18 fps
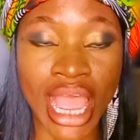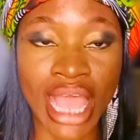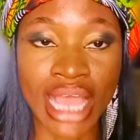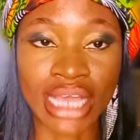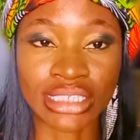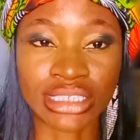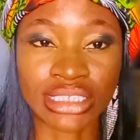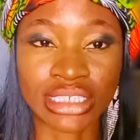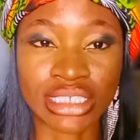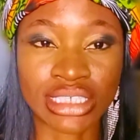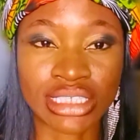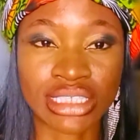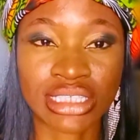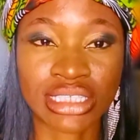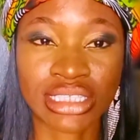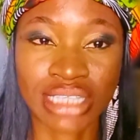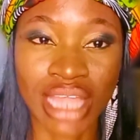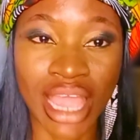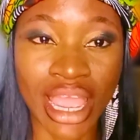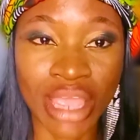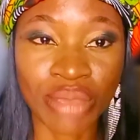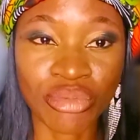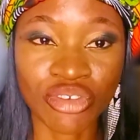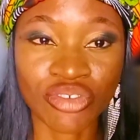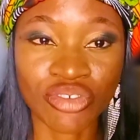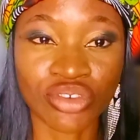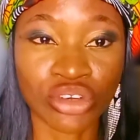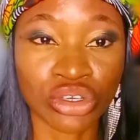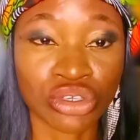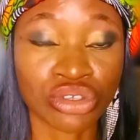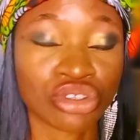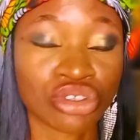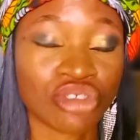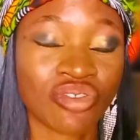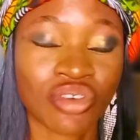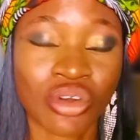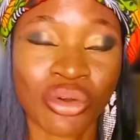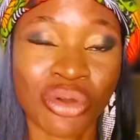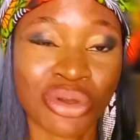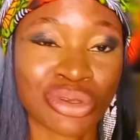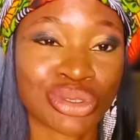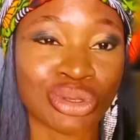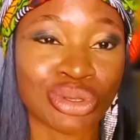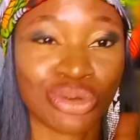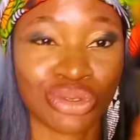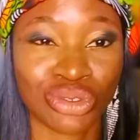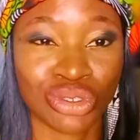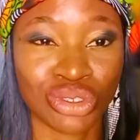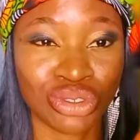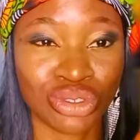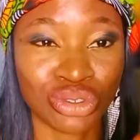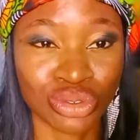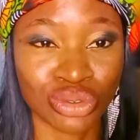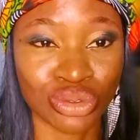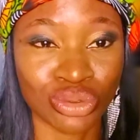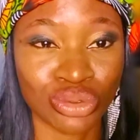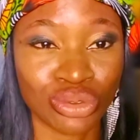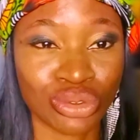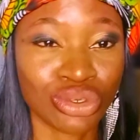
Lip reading: and it's time for you to focus on you.